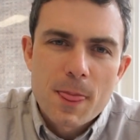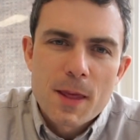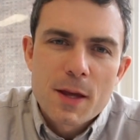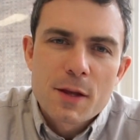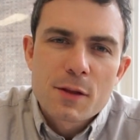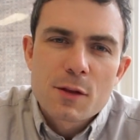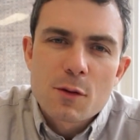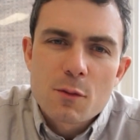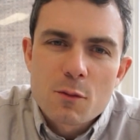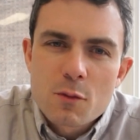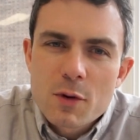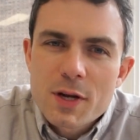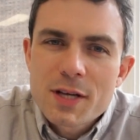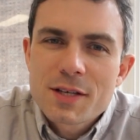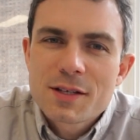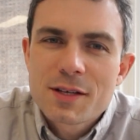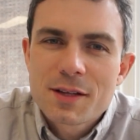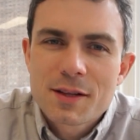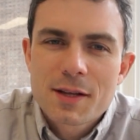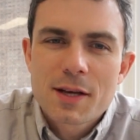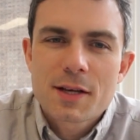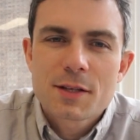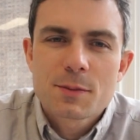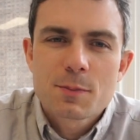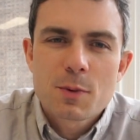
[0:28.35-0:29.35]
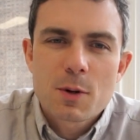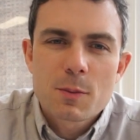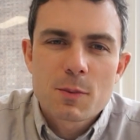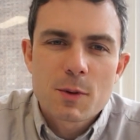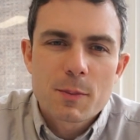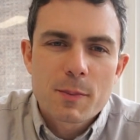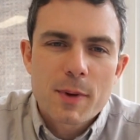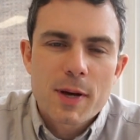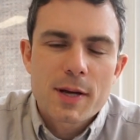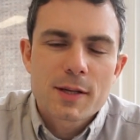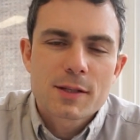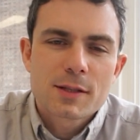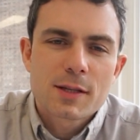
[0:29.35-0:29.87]
The reason that's
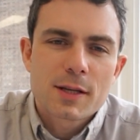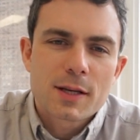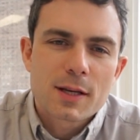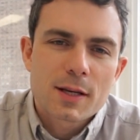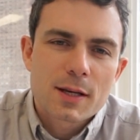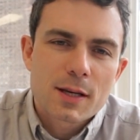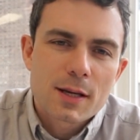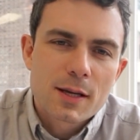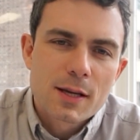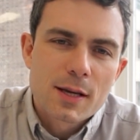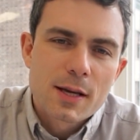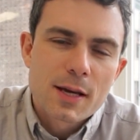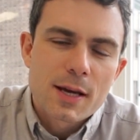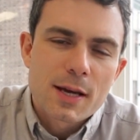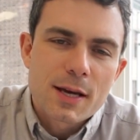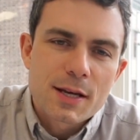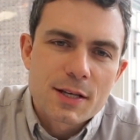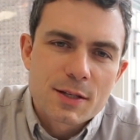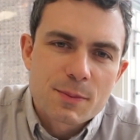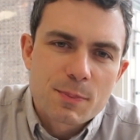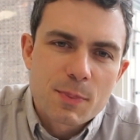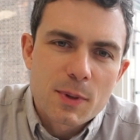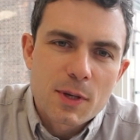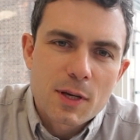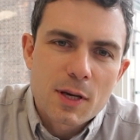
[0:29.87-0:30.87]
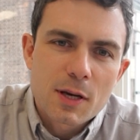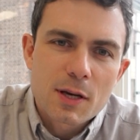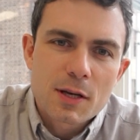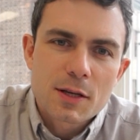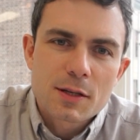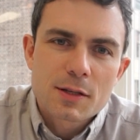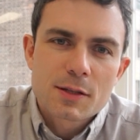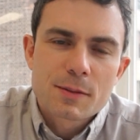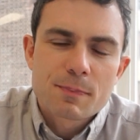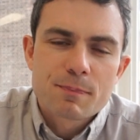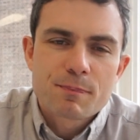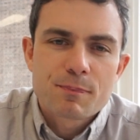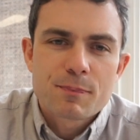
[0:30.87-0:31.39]
problematic is
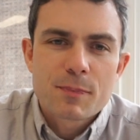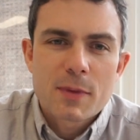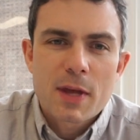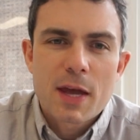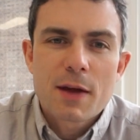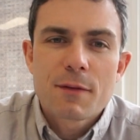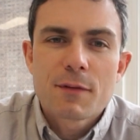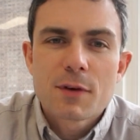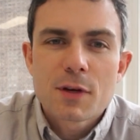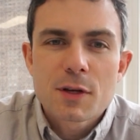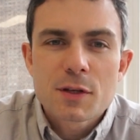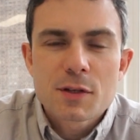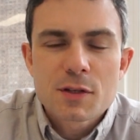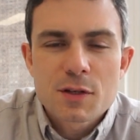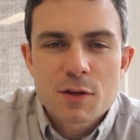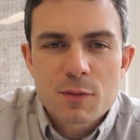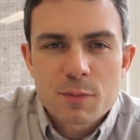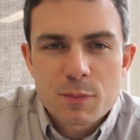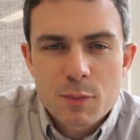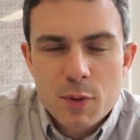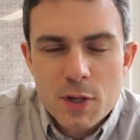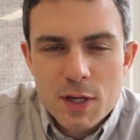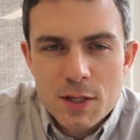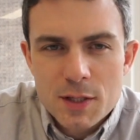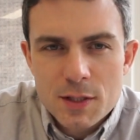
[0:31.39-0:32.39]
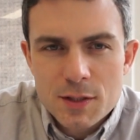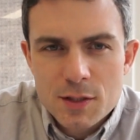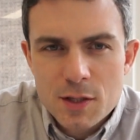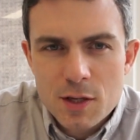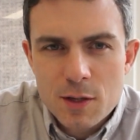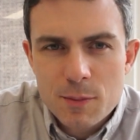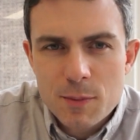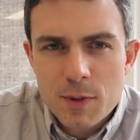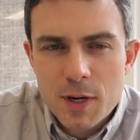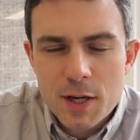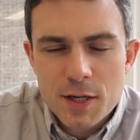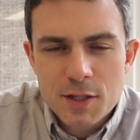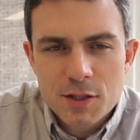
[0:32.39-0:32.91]
because evidence of
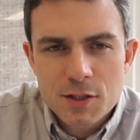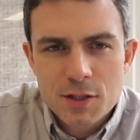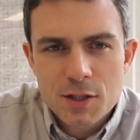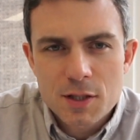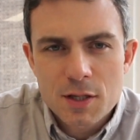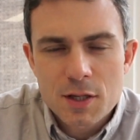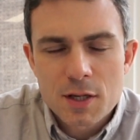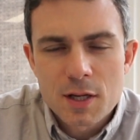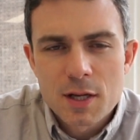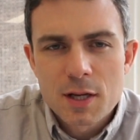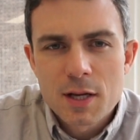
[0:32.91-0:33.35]
predetermination